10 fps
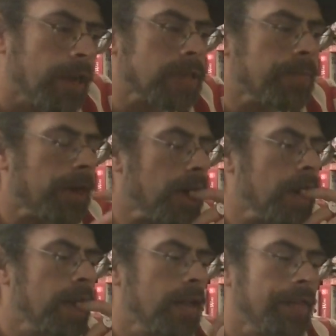
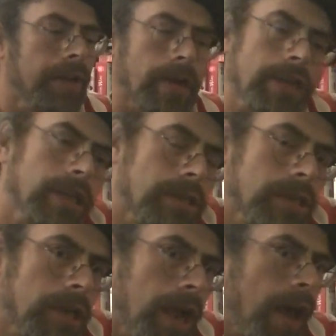aspect, the
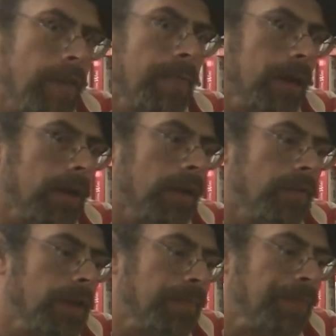artistic aspect
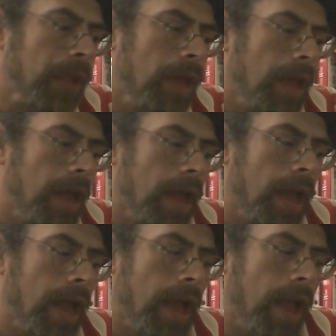of it,
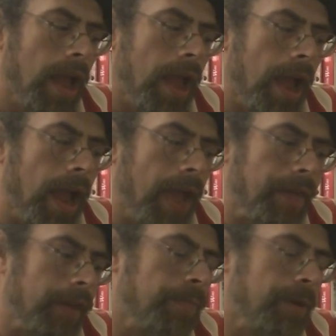
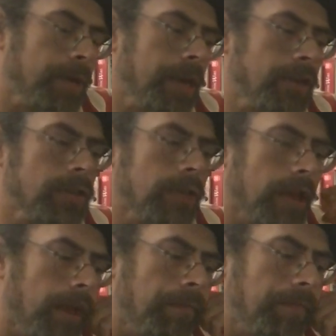and the experiential
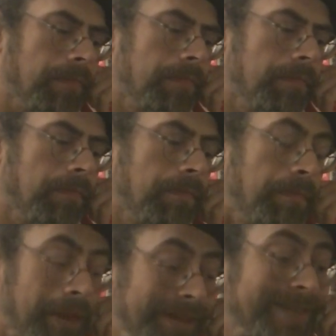game. But